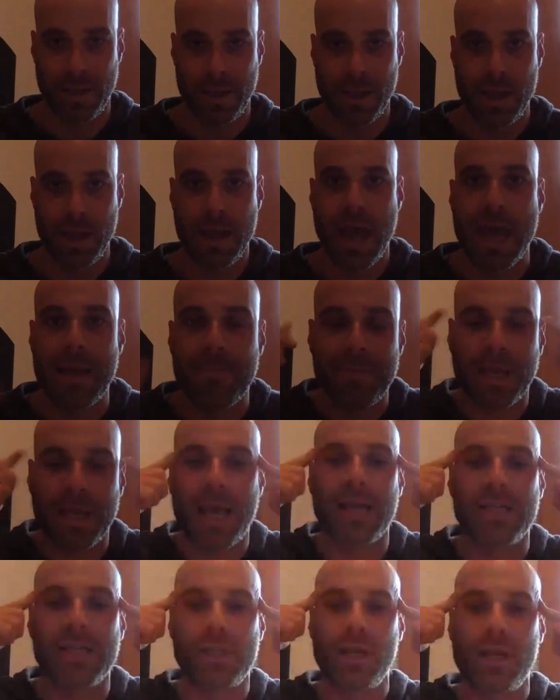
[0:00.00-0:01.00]
And
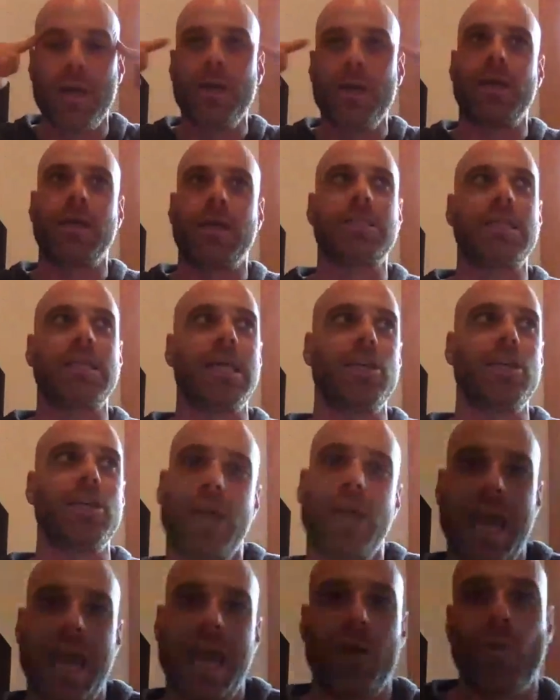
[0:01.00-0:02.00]
because it's like you
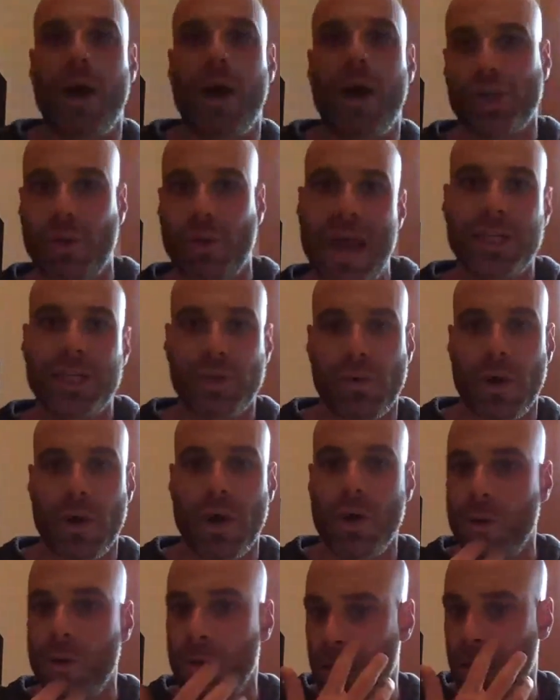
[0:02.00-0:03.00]
can't watch grass
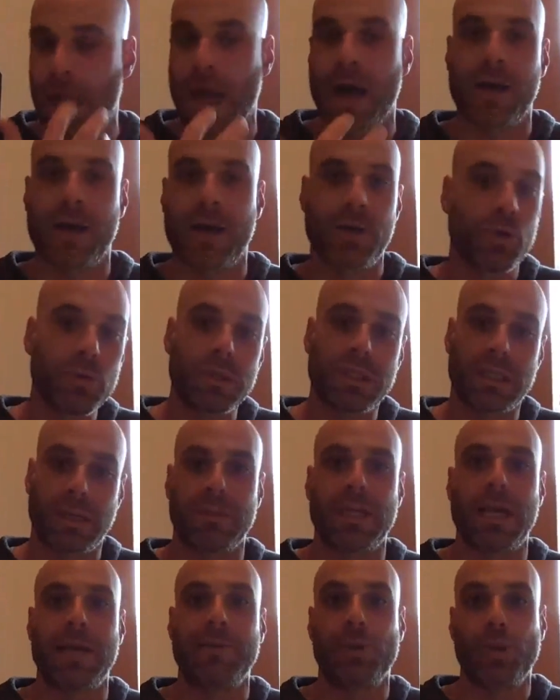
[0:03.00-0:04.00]
grow, Hinanu,
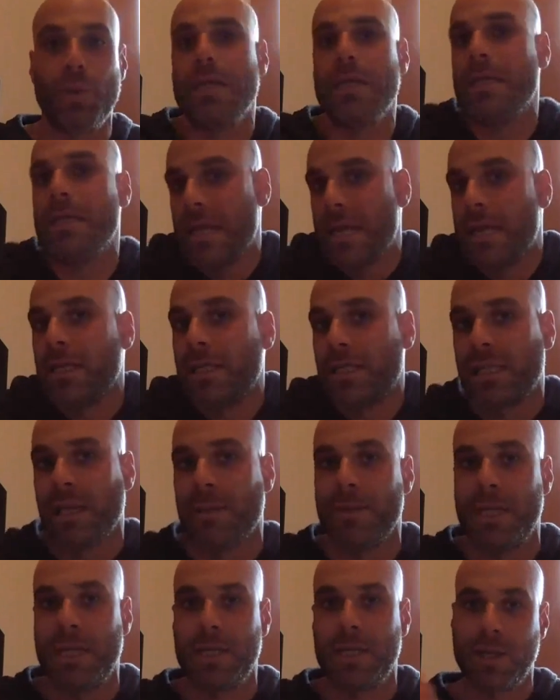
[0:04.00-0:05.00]
sometimes we need
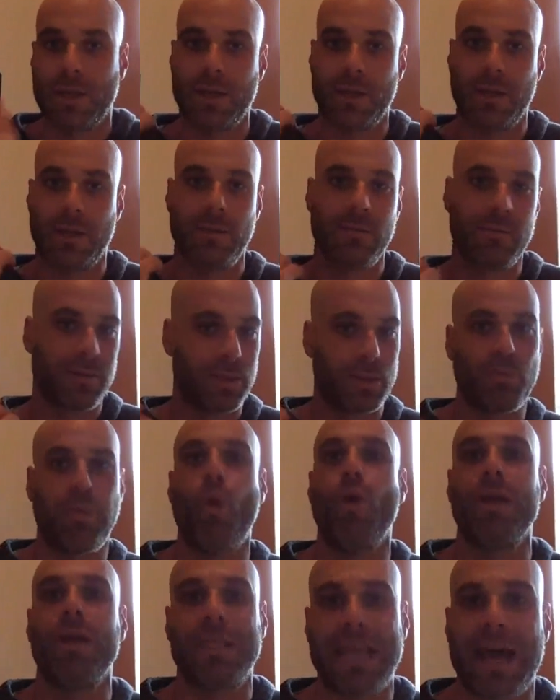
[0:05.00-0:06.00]
somebody to
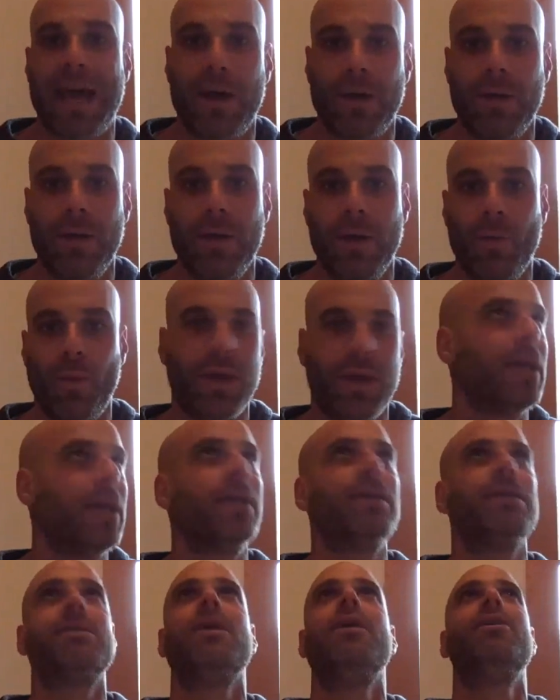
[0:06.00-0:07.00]
point out what
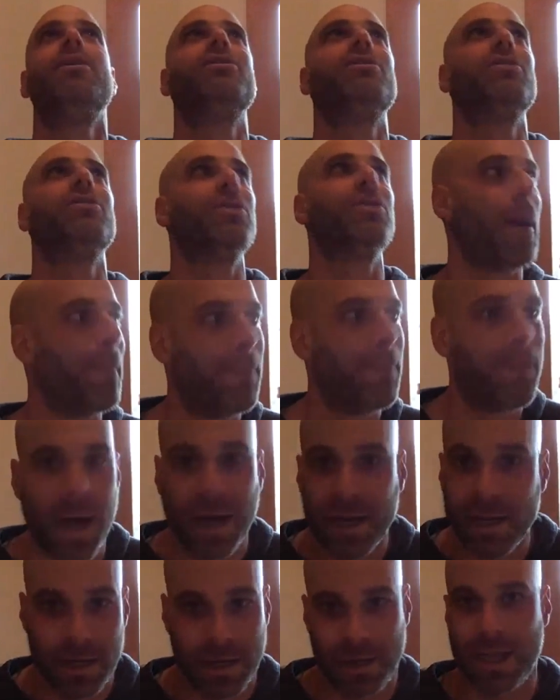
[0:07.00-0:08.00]
is
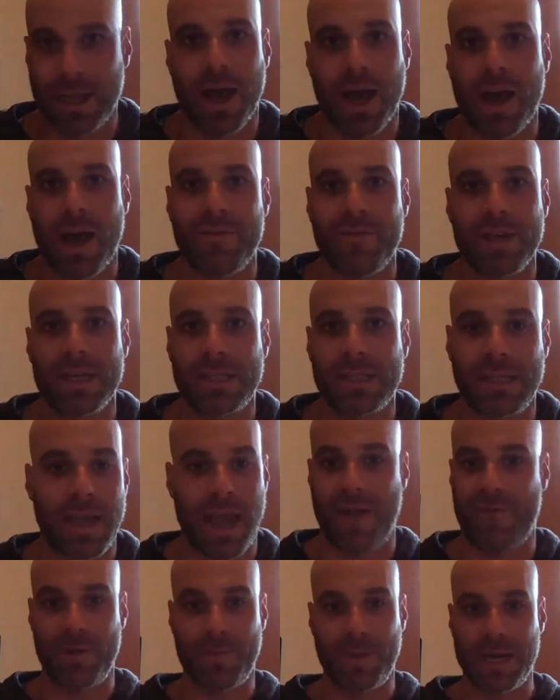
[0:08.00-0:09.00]
abundantly obvious to
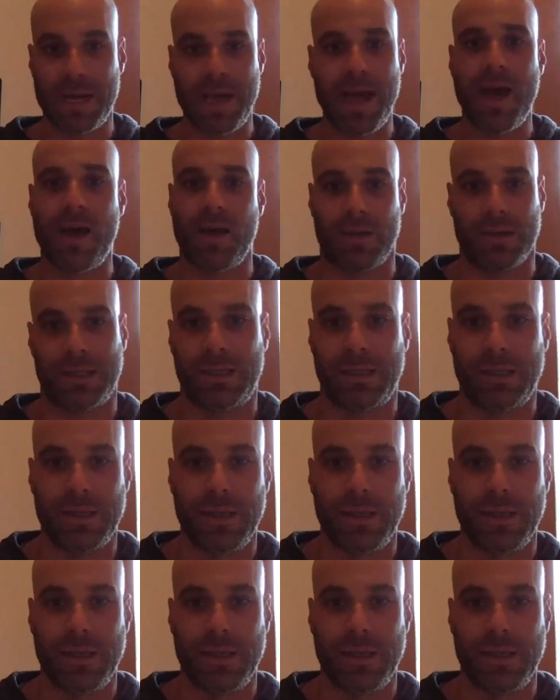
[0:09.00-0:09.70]
everybody else.